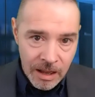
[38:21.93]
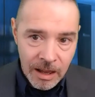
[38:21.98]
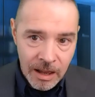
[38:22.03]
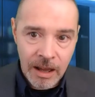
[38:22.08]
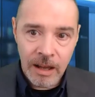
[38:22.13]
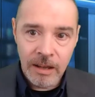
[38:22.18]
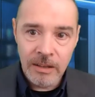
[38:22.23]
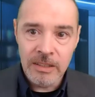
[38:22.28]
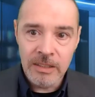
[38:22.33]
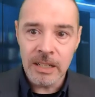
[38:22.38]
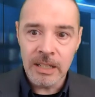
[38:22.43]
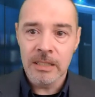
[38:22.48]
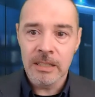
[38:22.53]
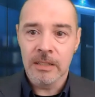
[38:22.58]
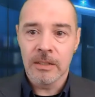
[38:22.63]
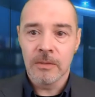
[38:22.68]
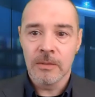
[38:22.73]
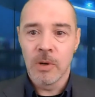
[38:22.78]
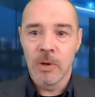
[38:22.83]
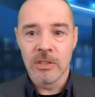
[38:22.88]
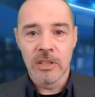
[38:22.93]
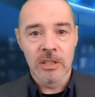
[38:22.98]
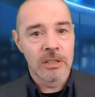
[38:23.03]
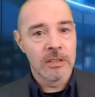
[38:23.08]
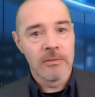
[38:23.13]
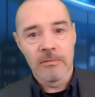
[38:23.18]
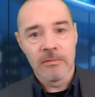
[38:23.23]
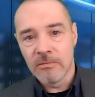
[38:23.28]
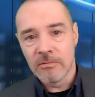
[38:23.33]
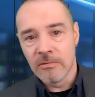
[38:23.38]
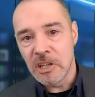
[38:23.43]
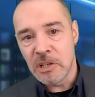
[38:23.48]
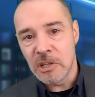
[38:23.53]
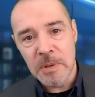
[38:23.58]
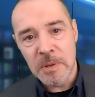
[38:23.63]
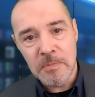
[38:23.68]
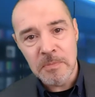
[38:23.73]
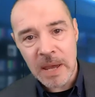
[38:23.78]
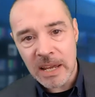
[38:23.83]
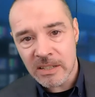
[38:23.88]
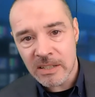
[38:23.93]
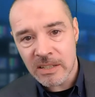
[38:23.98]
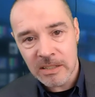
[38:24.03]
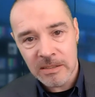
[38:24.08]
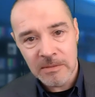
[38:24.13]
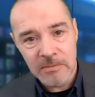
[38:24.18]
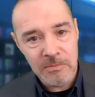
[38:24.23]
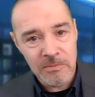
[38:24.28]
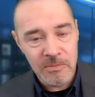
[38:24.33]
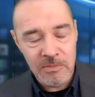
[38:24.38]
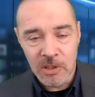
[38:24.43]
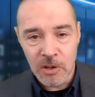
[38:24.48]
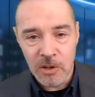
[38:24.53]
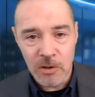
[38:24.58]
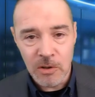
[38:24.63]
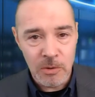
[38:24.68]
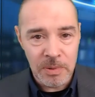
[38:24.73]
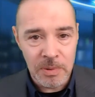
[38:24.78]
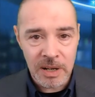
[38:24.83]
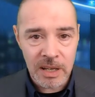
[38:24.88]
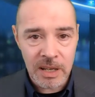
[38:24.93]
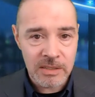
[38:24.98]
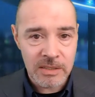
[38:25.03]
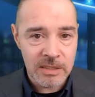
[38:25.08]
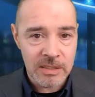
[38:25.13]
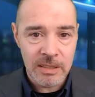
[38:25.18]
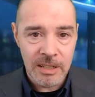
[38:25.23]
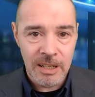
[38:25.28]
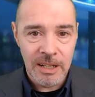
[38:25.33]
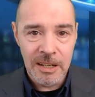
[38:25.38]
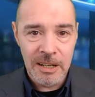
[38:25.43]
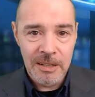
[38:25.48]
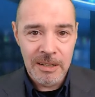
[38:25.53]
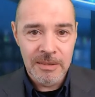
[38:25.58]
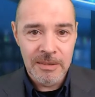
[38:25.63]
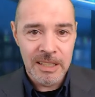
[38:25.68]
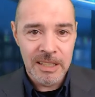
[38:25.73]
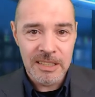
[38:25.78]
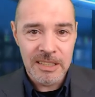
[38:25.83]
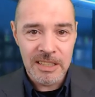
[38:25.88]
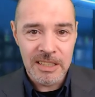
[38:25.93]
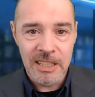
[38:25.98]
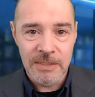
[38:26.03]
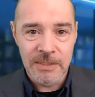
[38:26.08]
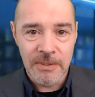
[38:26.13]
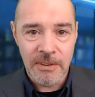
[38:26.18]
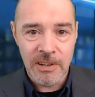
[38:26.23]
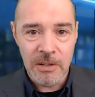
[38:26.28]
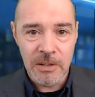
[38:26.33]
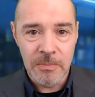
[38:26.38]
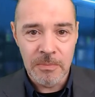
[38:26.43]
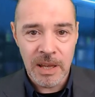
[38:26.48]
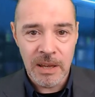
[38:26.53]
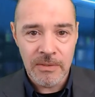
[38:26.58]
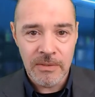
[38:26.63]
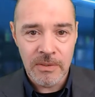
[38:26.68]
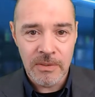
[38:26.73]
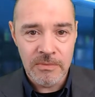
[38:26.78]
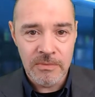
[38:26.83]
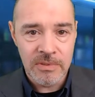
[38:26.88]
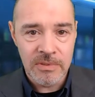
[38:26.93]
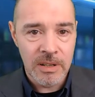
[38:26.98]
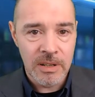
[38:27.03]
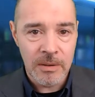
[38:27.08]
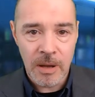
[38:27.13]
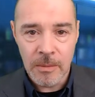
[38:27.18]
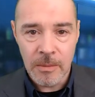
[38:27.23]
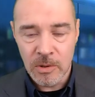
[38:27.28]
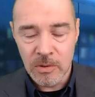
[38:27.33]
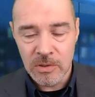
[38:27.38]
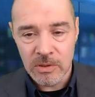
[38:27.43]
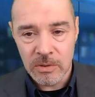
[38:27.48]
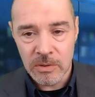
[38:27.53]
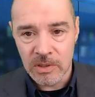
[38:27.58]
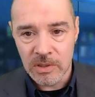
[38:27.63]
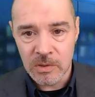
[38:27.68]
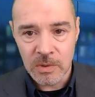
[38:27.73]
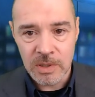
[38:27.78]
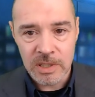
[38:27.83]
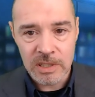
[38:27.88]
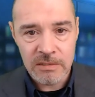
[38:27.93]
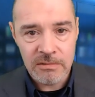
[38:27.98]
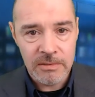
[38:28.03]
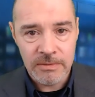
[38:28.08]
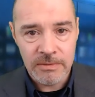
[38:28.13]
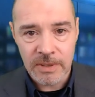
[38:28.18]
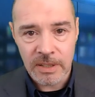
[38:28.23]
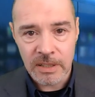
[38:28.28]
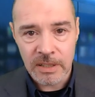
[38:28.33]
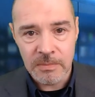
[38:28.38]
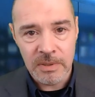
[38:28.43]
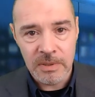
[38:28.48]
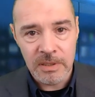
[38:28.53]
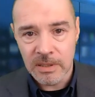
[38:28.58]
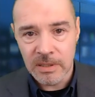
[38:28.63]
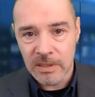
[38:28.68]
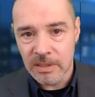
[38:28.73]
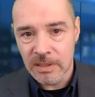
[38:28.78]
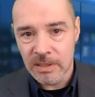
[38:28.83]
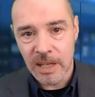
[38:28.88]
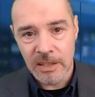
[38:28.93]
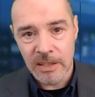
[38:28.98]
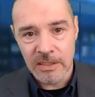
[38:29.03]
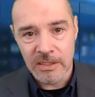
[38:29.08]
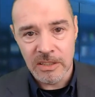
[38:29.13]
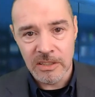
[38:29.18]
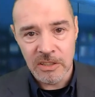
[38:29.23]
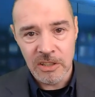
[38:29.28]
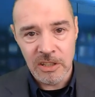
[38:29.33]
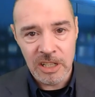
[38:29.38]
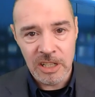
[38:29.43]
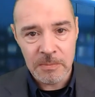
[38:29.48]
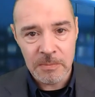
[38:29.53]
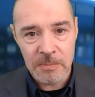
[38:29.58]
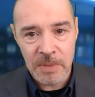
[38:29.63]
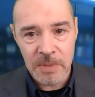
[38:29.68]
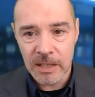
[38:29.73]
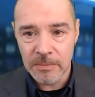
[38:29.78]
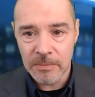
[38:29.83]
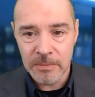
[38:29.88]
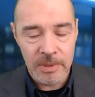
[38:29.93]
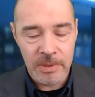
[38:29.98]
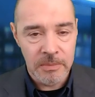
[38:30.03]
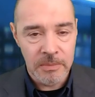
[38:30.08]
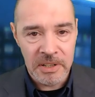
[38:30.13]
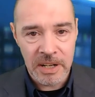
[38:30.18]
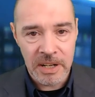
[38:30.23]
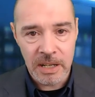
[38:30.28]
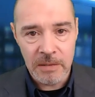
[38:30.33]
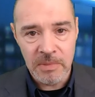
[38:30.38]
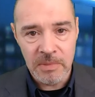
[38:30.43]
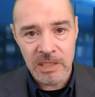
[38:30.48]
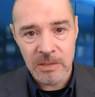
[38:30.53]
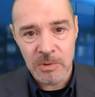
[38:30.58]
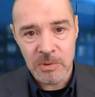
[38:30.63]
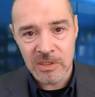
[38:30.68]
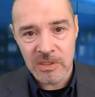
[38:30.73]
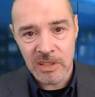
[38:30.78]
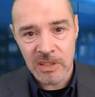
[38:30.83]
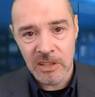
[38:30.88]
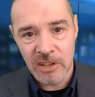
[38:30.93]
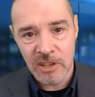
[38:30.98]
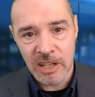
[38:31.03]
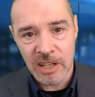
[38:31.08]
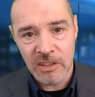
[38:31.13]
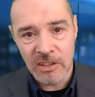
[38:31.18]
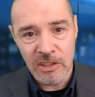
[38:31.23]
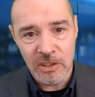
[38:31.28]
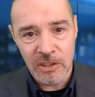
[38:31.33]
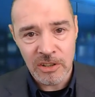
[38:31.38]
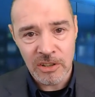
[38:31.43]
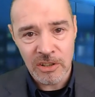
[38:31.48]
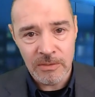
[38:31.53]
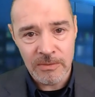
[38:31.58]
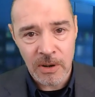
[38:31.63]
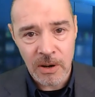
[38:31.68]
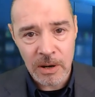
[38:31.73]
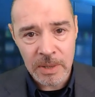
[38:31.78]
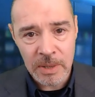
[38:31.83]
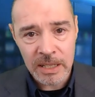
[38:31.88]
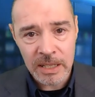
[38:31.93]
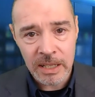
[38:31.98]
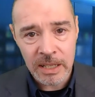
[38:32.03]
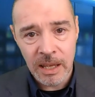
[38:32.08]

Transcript: Okay, well, you can reach me best Google+. It's a very good platform for it. I'm also on Twitter and Facebook and the others, as you'd expect. Put my name into a search engine, you should find me.